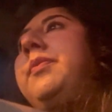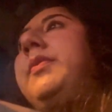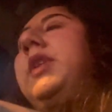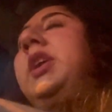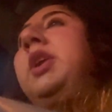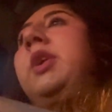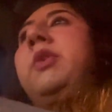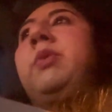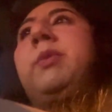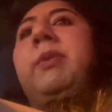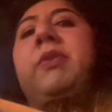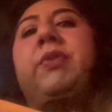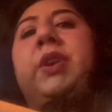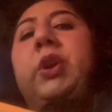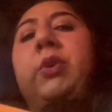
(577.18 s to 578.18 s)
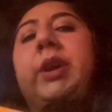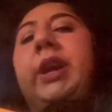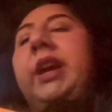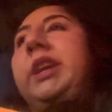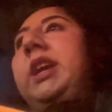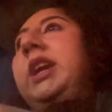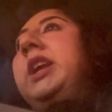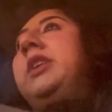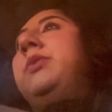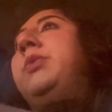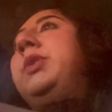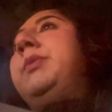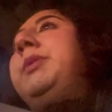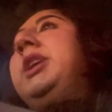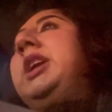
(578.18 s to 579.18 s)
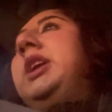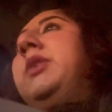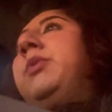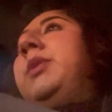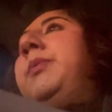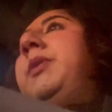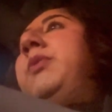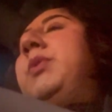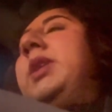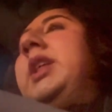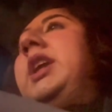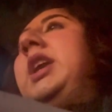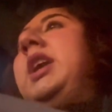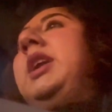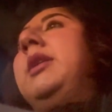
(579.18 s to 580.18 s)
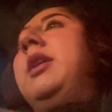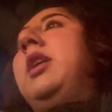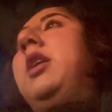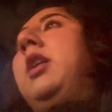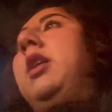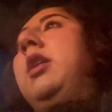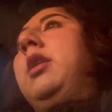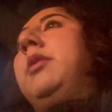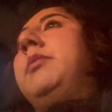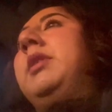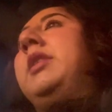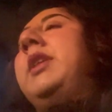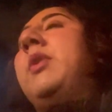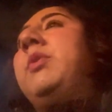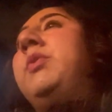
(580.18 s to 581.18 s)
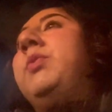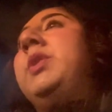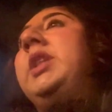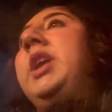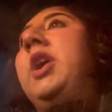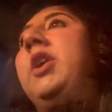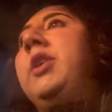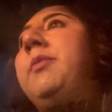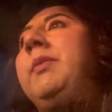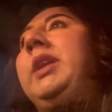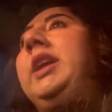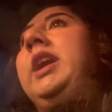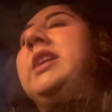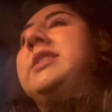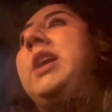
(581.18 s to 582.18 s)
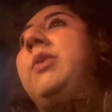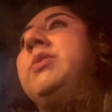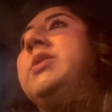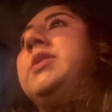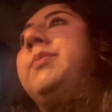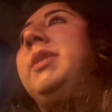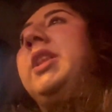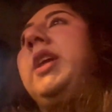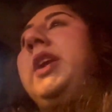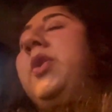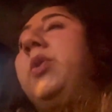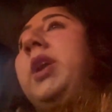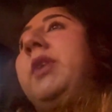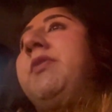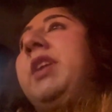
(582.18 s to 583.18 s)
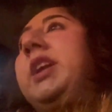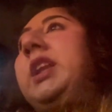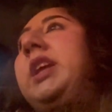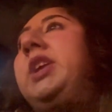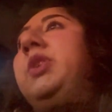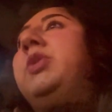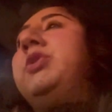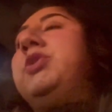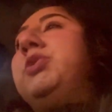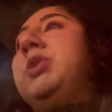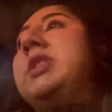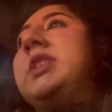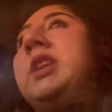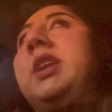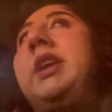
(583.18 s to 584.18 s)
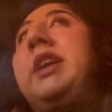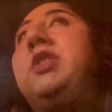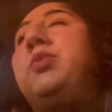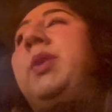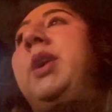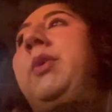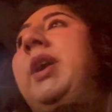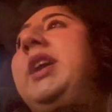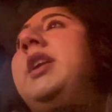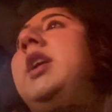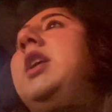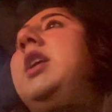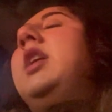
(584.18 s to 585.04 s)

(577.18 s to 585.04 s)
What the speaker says: yeah, it would be infuriating. It would be really that would really hurt me, because I was like, okay, fine, like, you could do this in a nice way, right?